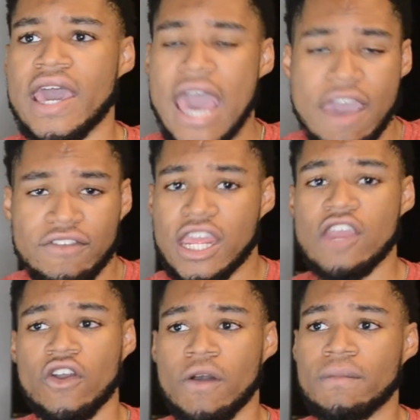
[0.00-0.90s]
Evan
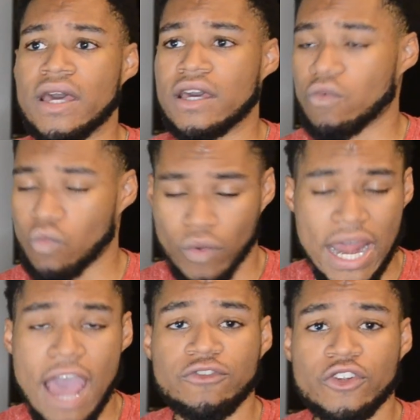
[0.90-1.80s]
Ingram went
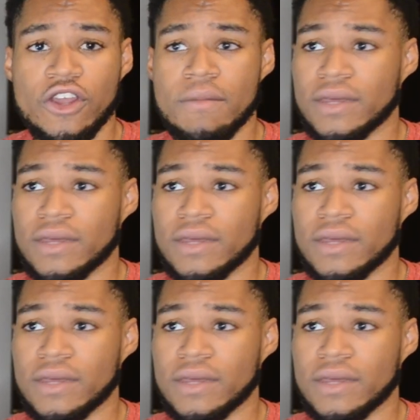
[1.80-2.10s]
after him,